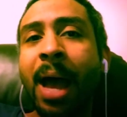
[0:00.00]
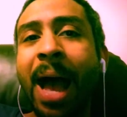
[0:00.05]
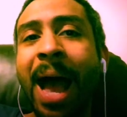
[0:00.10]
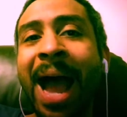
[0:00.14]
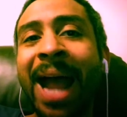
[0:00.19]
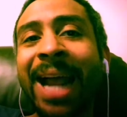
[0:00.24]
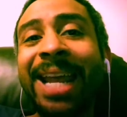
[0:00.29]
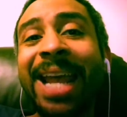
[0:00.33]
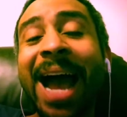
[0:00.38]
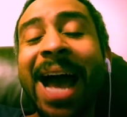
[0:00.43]

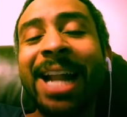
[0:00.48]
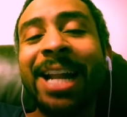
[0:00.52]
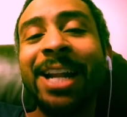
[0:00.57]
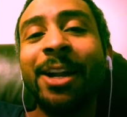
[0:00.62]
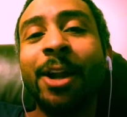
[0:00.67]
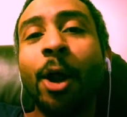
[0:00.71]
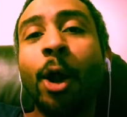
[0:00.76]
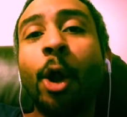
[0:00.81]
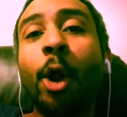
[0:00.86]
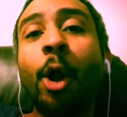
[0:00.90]
I got
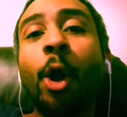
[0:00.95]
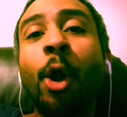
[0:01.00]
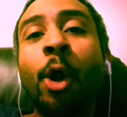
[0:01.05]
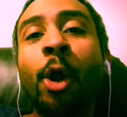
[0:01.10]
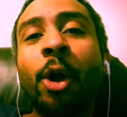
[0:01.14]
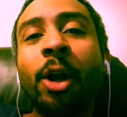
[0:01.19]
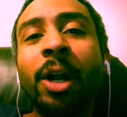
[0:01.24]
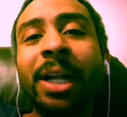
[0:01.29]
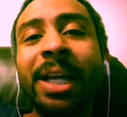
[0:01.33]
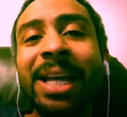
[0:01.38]
an
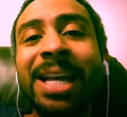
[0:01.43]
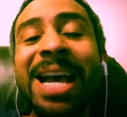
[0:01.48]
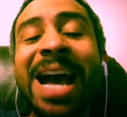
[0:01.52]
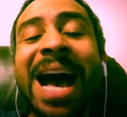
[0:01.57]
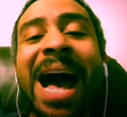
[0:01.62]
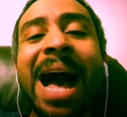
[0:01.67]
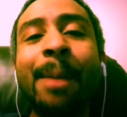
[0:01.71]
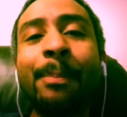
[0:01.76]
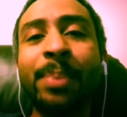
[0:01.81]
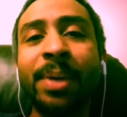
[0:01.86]
early
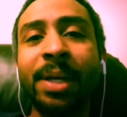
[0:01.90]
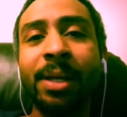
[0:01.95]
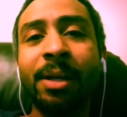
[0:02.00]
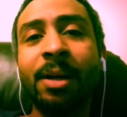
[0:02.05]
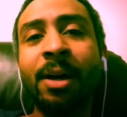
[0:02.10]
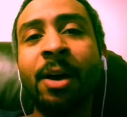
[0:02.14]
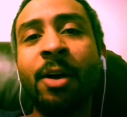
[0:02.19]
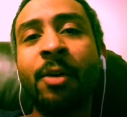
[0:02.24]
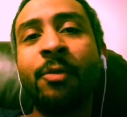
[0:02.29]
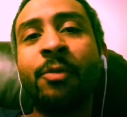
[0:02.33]
copy
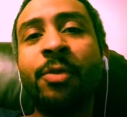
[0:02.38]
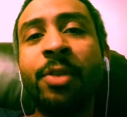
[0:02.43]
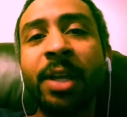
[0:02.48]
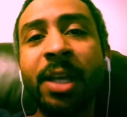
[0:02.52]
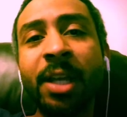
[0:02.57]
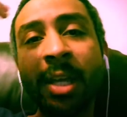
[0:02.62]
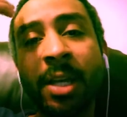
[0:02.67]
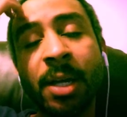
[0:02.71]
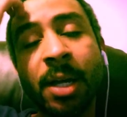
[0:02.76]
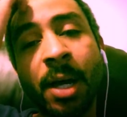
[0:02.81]
of
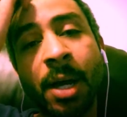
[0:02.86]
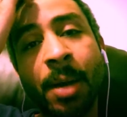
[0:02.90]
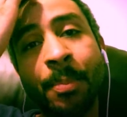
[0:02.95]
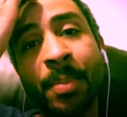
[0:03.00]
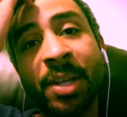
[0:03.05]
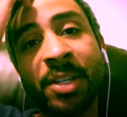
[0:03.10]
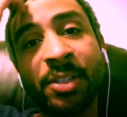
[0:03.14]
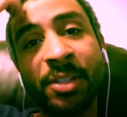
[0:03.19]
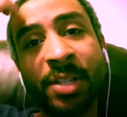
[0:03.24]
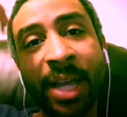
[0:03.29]
the uh,
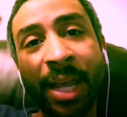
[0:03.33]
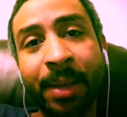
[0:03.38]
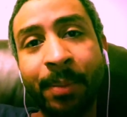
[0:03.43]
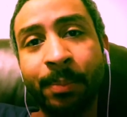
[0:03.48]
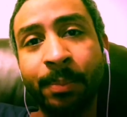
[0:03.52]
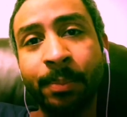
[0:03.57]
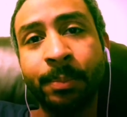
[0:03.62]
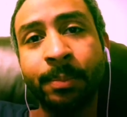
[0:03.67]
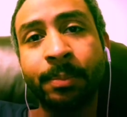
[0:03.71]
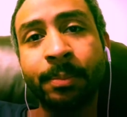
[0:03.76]
mixtape.
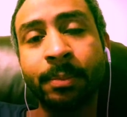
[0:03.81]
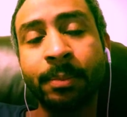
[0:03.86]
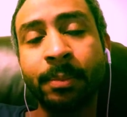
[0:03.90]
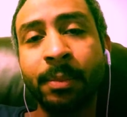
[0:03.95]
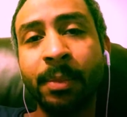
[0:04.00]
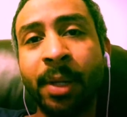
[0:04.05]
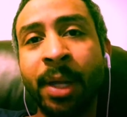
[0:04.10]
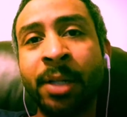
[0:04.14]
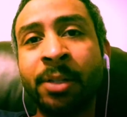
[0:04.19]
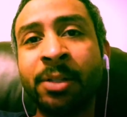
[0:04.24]

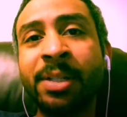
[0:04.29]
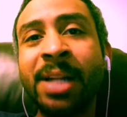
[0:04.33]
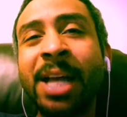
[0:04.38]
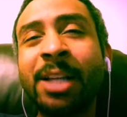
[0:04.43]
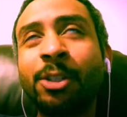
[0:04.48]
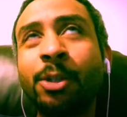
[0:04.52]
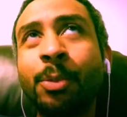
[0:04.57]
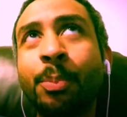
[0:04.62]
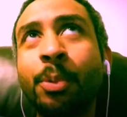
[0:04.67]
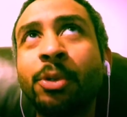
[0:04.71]
It's not
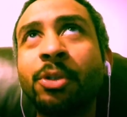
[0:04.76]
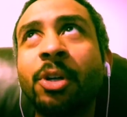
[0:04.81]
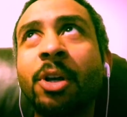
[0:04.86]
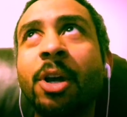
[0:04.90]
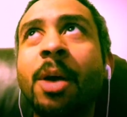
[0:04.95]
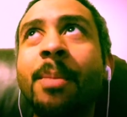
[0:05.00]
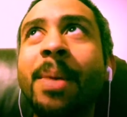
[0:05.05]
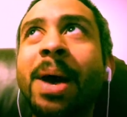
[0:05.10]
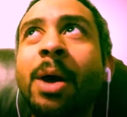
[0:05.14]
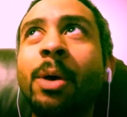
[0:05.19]
supposed to
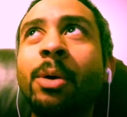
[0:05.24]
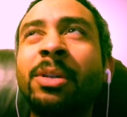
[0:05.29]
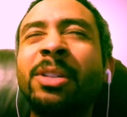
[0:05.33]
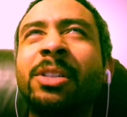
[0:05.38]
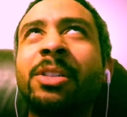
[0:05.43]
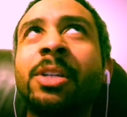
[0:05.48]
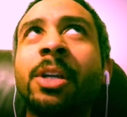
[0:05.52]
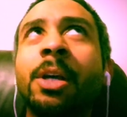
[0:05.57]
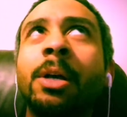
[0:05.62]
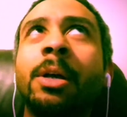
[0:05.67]
come out
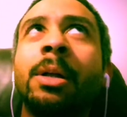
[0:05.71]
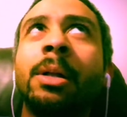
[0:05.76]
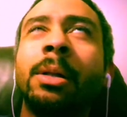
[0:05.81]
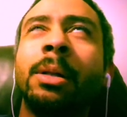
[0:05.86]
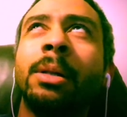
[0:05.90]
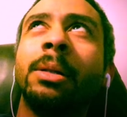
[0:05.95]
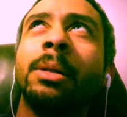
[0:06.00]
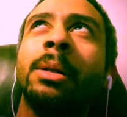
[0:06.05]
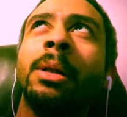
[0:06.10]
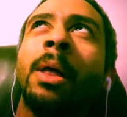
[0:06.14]

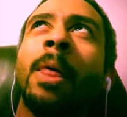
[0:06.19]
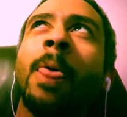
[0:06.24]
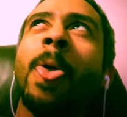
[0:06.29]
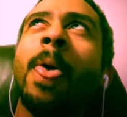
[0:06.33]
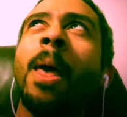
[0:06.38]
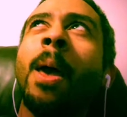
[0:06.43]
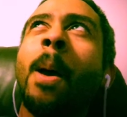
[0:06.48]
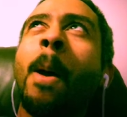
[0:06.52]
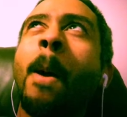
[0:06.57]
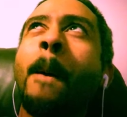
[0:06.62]
until
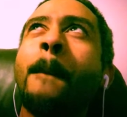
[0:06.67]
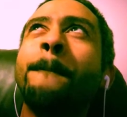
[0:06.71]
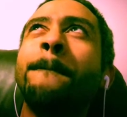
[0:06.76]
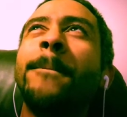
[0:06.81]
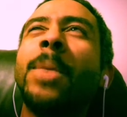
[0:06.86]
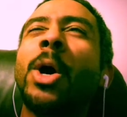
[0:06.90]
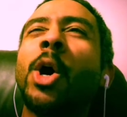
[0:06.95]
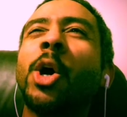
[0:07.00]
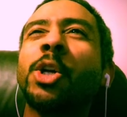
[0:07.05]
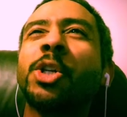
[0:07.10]

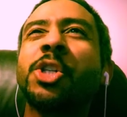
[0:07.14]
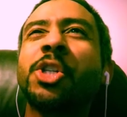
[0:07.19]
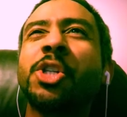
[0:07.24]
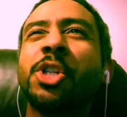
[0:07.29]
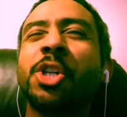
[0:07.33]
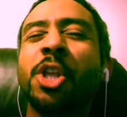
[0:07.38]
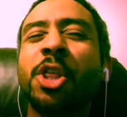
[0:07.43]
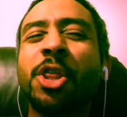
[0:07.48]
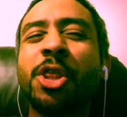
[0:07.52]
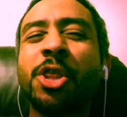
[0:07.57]

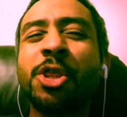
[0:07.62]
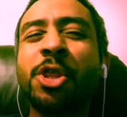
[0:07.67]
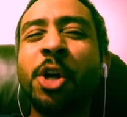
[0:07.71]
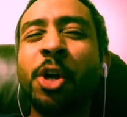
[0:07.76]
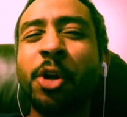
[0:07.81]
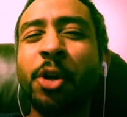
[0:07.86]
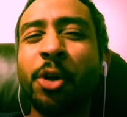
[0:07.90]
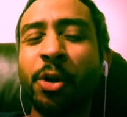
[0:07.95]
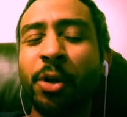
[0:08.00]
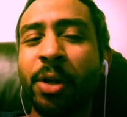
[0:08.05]
March
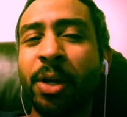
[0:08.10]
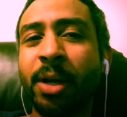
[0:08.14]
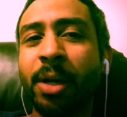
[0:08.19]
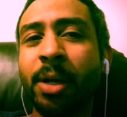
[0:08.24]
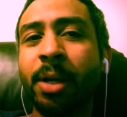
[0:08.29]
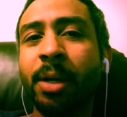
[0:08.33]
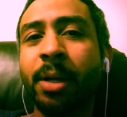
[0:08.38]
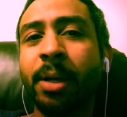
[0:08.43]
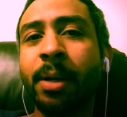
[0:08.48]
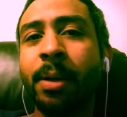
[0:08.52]
3rd,
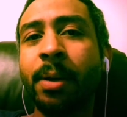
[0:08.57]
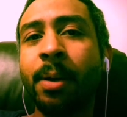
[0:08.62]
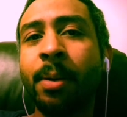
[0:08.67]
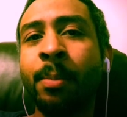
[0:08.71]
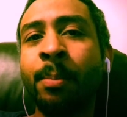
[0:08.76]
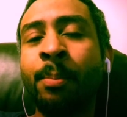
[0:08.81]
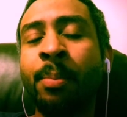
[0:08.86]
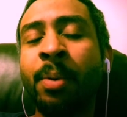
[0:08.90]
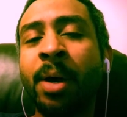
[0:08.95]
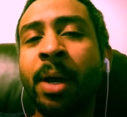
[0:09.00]

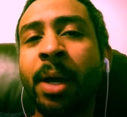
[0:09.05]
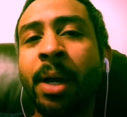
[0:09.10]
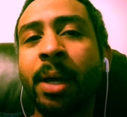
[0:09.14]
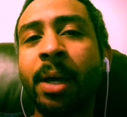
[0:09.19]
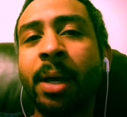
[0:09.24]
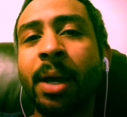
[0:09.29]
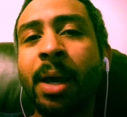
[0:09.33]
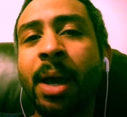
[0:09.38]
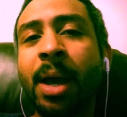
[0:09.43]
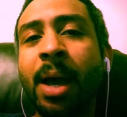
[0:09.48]
but
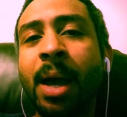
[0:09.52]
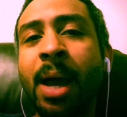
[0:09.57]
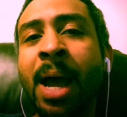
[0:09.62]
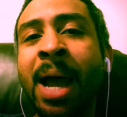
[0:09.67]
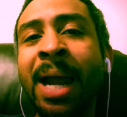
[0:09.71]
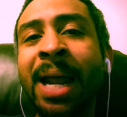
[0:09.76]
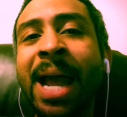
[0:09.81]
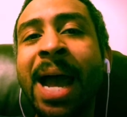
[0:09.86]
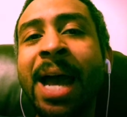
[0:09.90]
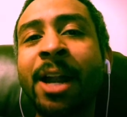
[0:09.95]

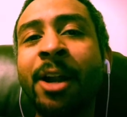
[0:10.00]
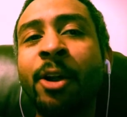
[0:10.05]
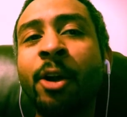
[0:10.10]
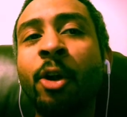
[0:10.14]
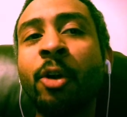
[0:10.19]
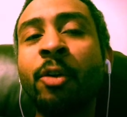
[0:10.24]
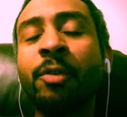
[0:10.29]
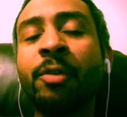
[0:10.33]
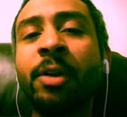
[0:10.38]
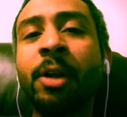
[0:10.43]
I got an
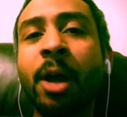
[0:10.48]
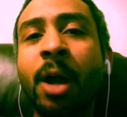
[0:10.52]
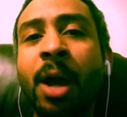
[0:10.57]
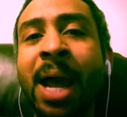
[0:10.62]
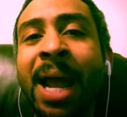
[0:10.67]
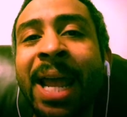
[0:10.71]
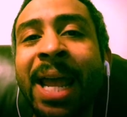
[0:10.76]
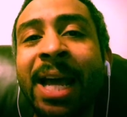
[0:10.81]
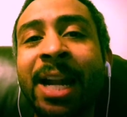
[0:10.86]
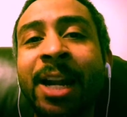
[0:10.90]
early,
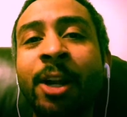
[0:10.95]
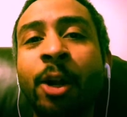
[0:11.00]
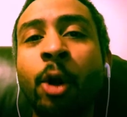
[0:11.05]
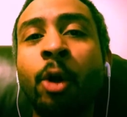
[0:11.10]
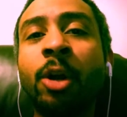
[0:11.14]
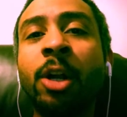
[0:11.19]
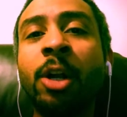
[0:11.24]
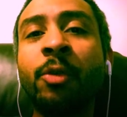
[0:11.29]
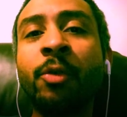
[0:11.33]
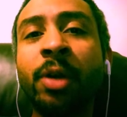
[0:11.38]
I got an
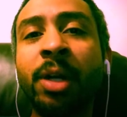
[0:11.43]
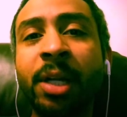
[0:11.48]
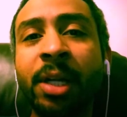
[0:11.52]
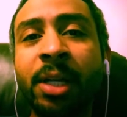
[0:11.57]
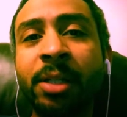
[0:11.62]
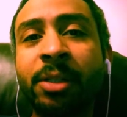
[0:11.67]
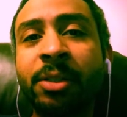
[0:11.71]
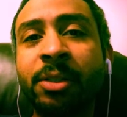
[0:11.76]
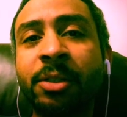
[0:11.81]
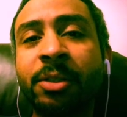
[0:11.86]
early
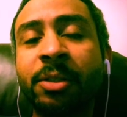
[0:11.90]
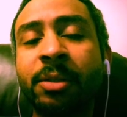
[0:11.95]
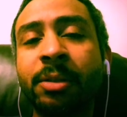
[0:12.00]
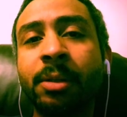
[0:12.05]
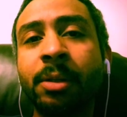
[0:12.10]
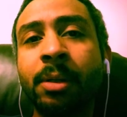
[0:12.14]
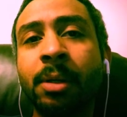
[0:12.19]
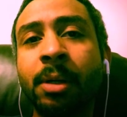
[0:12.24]
release